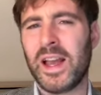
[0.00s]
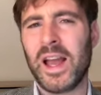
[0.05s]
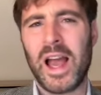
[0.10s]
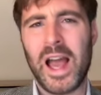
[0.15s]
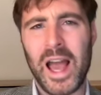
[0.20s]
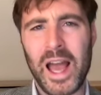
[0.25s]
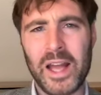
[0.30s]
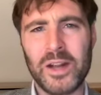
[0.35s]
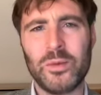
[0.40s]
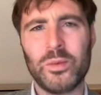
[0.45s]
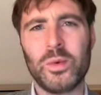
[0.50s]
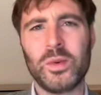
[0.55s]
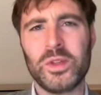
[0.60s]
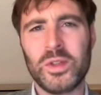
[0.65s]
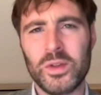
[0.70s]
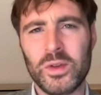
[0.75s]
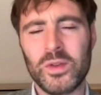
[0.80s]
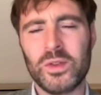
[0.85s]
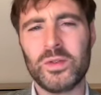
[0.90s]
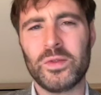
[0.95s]
and was
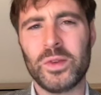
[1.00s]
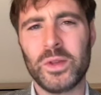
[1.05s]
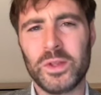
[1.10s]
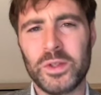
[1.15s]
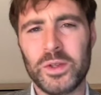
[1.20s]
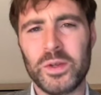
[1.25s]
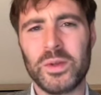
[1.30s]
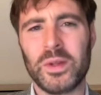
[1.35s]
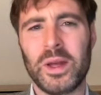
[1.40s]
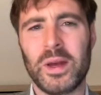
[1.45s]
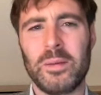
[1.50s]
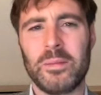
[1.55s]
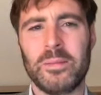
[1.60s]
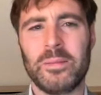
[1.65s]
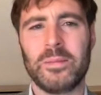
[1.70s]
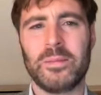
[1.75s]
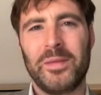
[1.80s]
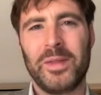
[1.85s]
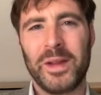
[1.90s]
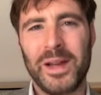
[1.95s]
useful to them.
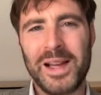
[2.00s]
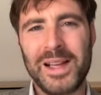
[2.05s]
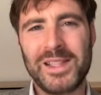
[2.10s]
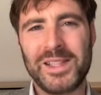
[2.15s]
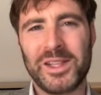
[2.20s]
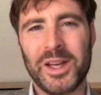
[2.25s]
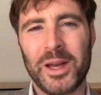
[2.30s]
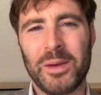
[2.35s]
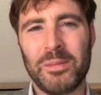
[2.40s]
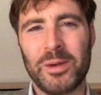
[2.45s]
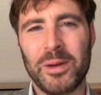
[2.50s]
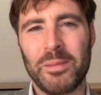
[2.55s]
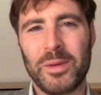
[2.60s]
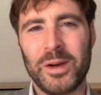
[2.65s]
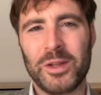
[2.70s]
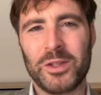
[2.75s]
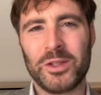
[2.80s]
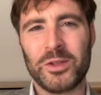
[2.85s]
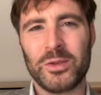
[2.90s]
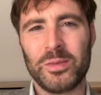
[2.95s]
The last time my
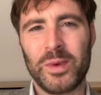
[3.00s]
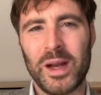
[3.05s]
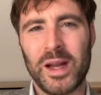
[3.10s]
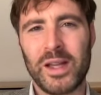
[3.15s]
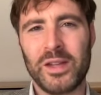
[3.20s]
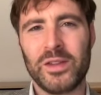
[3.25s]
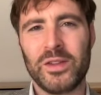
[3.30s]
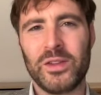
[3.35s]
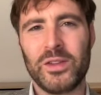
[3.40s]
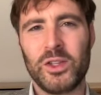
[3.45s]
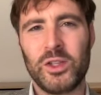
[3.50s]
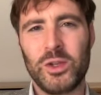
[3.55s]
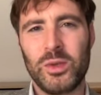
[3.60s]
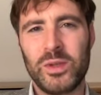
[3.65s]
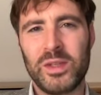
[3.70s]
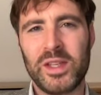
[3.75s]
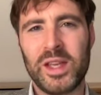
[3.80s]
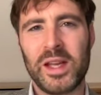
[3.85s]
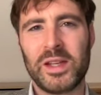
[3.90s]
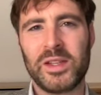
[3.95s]
module ran,
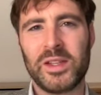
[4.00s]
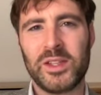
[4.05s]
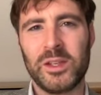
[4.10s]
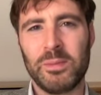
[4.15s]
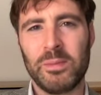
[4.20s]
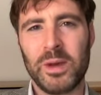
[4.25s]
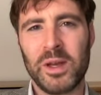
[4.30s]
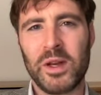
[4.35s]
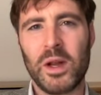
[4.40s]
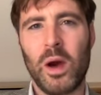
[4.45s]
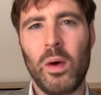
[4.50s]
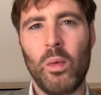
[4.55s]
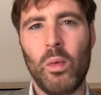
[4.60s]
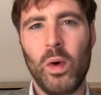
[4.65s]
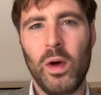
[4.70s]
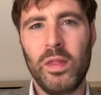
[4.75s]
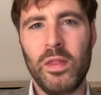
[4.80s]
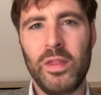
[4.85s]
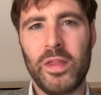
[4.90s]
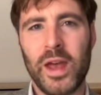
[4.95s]
students had to submit a
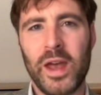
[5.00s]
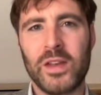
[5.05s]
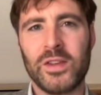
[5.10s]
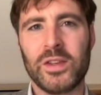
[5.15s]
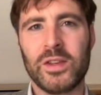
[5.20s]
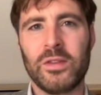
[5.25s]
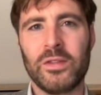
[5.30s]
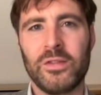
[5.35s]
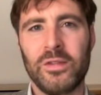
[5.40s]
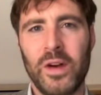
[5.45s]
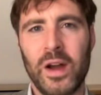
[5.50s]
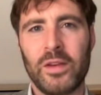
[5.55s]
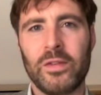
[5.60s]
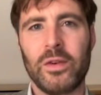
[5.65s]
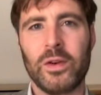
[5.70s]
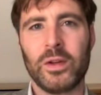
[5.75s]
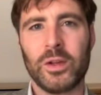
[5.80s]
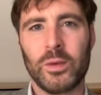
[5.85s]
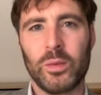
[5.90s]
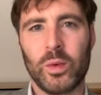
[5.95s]

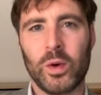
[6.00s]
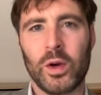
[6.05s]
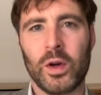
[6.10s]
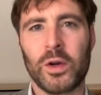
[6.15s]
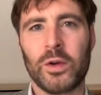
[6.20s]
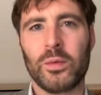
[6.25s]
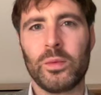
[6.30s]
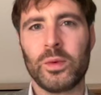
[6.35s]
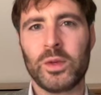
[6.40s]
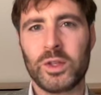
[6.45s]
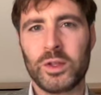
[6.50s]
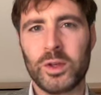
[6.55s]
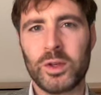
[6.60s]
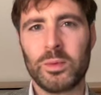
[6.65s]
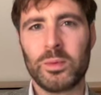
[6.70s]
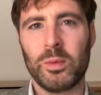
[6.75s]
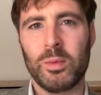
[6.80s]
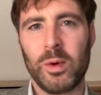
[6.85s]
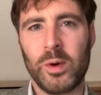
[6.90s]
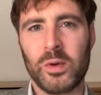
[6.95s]
1,500 word research
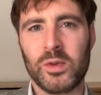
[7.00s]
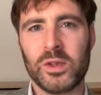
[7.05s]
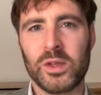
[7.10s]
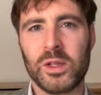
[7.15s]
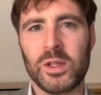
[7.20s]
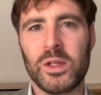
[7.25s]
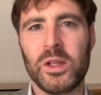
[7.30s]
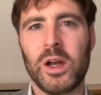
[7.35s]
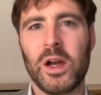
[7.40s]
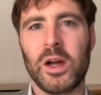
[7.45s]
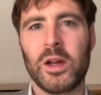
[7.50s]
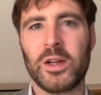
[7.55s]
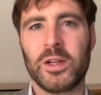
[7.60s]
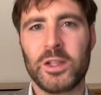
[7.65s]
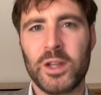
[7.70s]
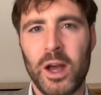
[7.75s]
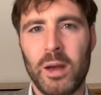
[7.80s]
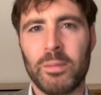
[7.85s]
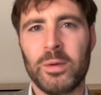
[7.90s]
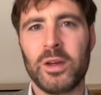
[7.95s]
proposal on a
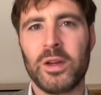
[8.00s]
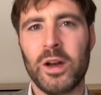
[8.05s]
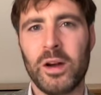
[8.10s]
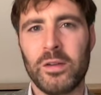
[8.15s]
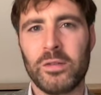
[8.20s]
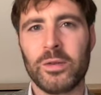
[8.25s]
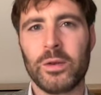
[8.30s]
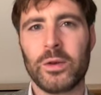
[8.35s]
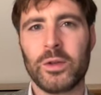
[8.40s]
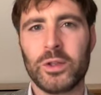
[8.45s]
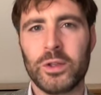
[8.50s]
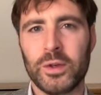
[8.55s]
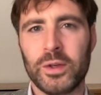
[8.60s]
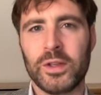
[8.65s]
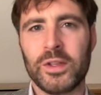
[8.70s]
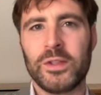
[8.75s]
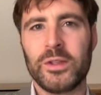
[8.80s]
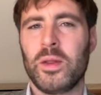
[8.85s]
topic of their choice.